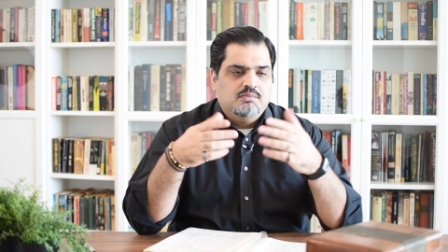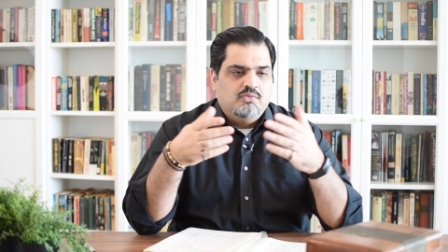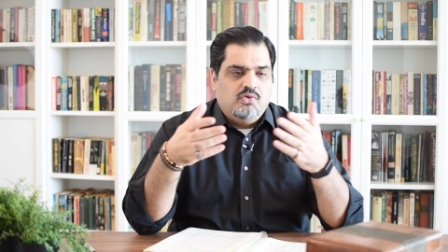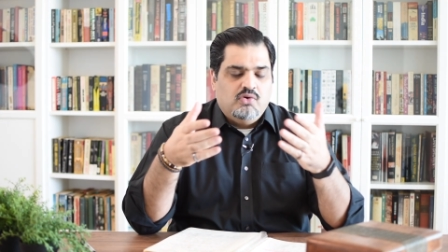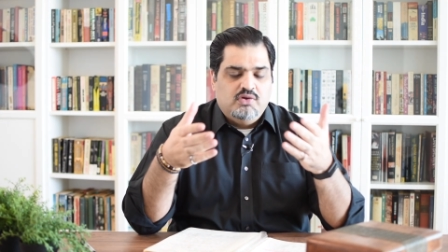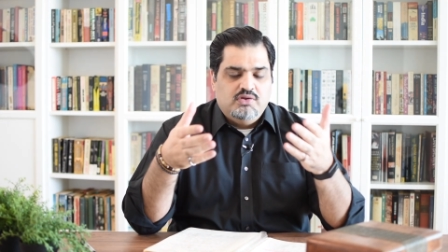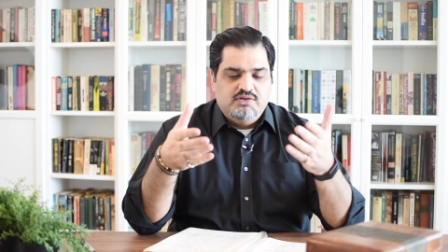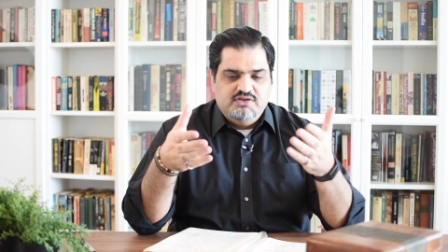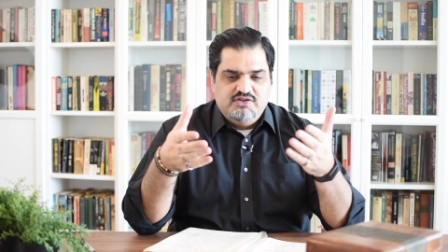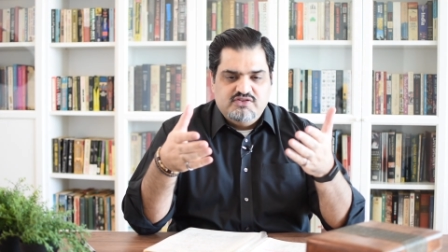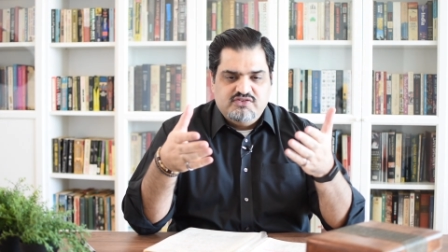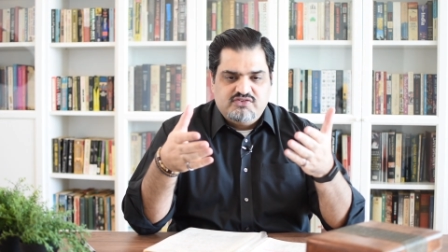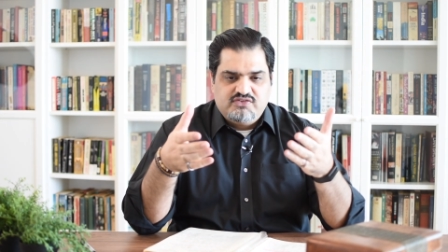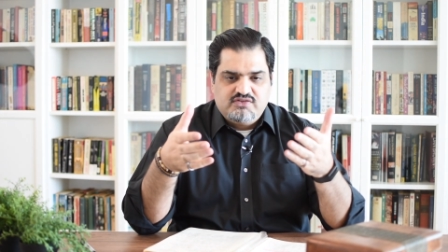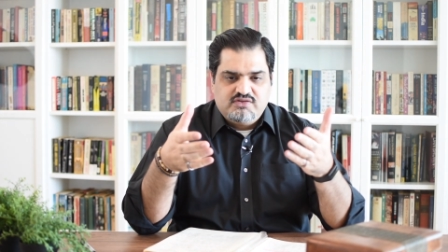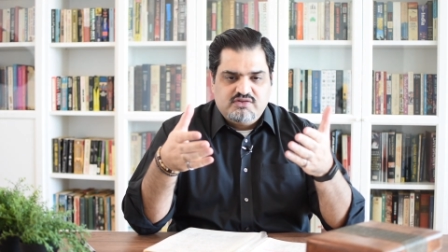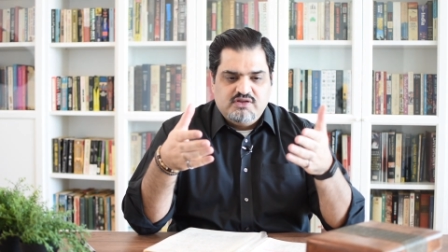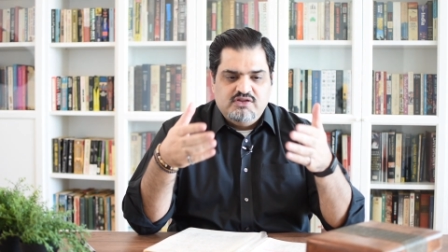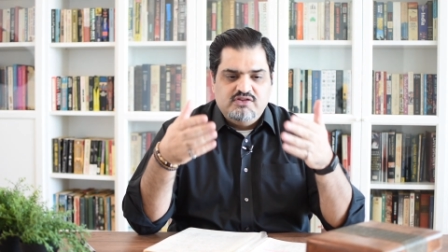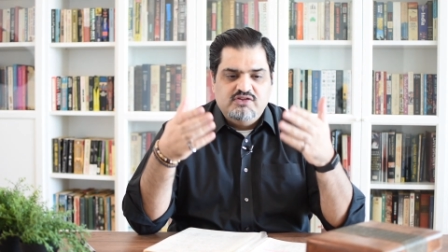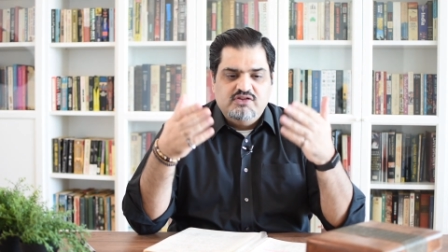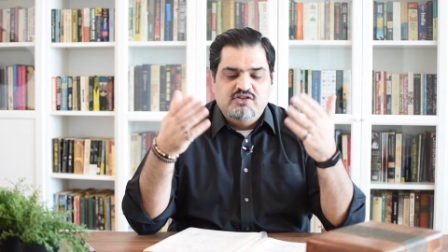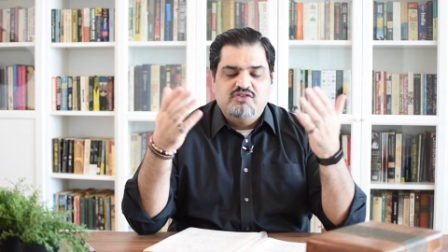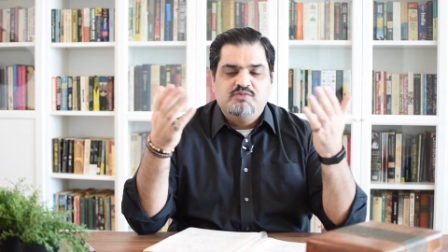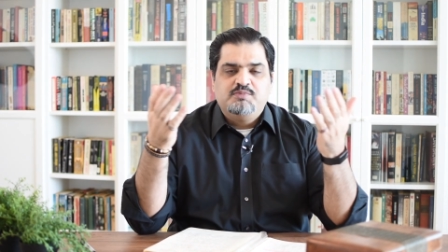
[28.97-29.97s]
In
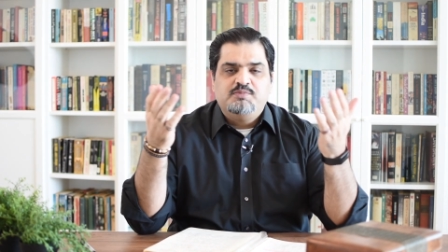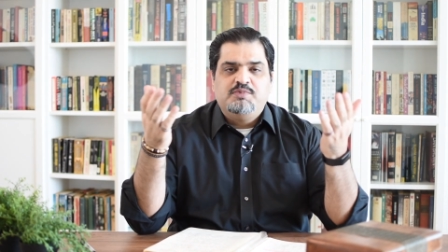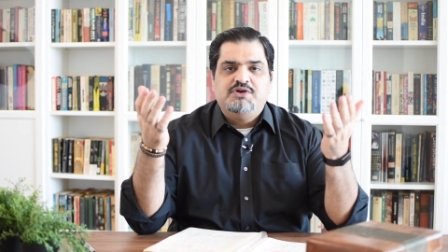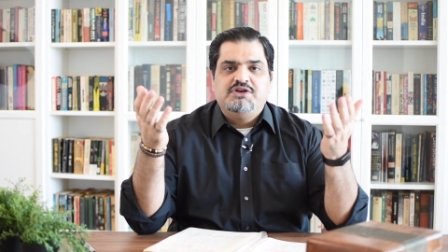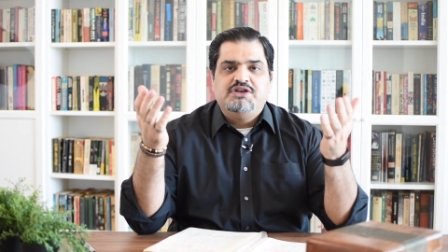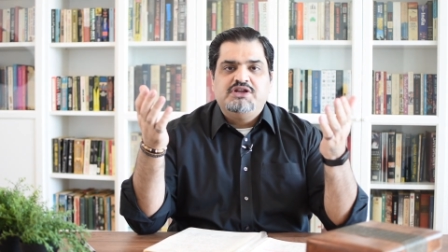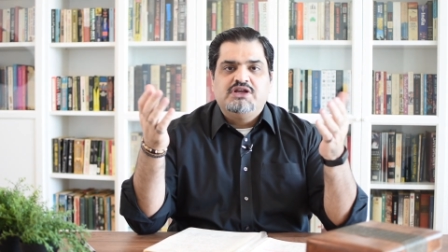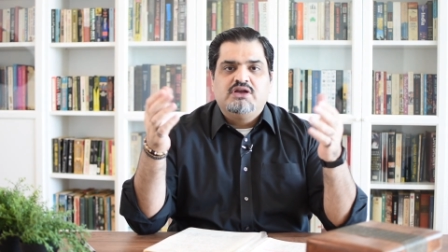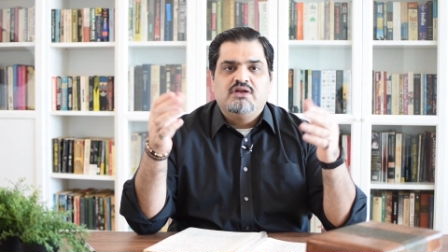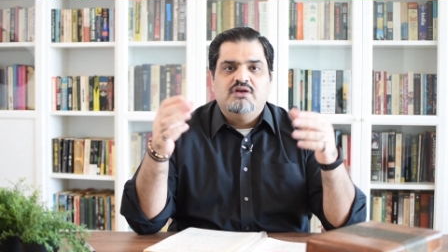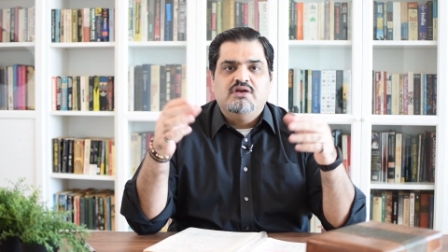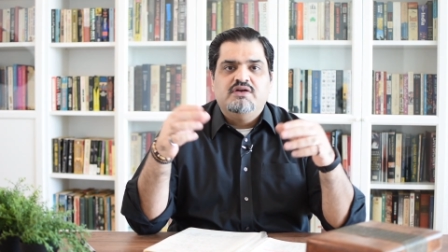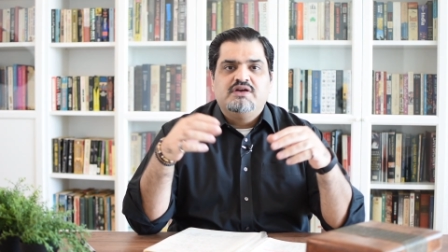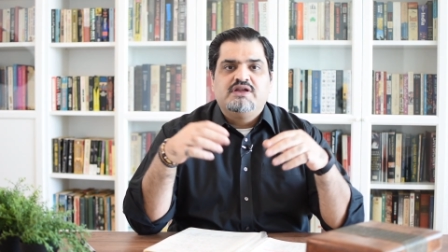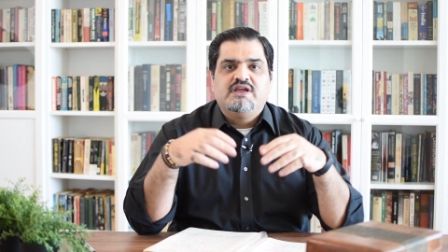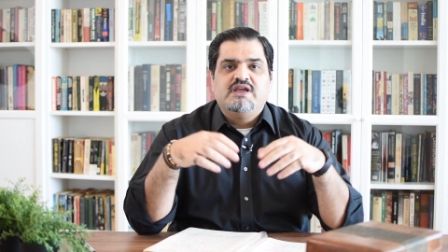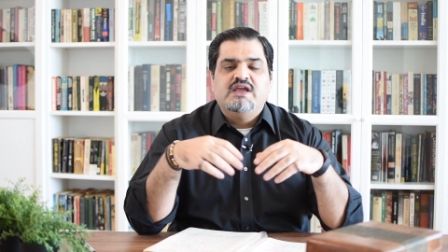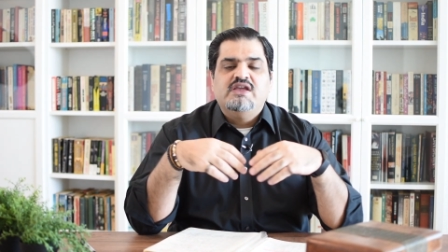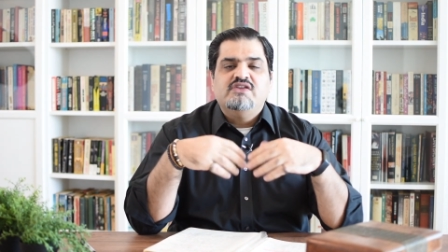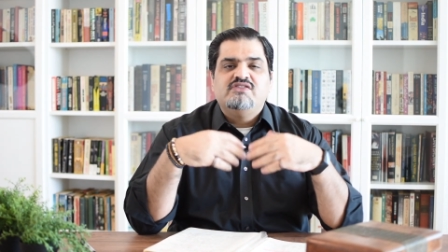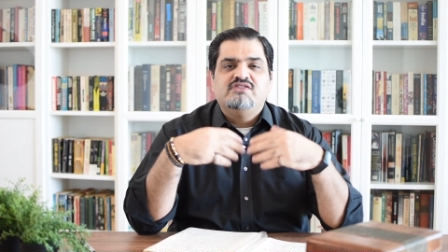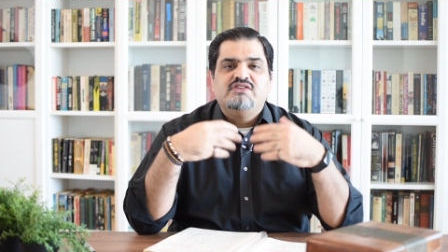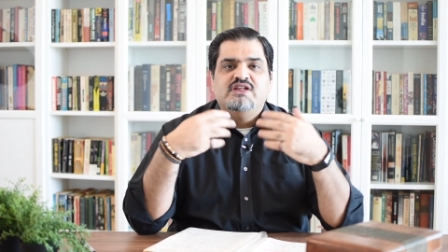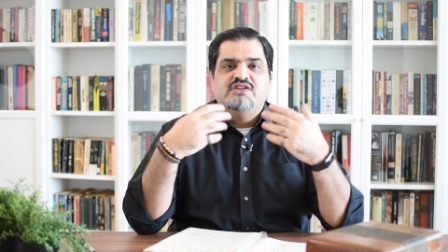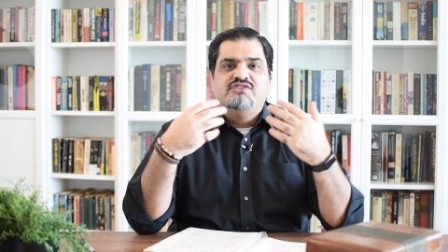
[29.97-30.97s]
this particular case,